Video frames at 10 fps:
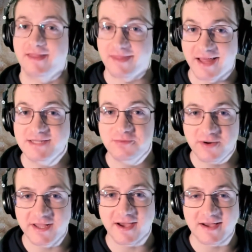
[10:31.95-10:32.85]
That's
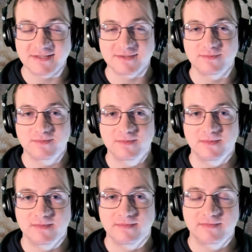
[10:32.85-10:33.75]
pretty awesome.
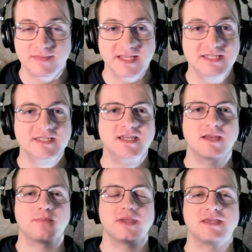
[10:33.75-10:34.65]
This is going to
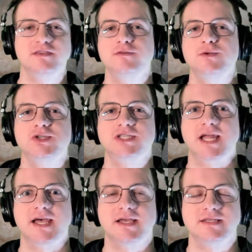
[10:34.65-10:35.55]
be used
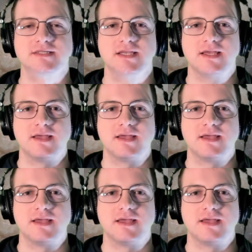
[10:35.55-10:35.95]
as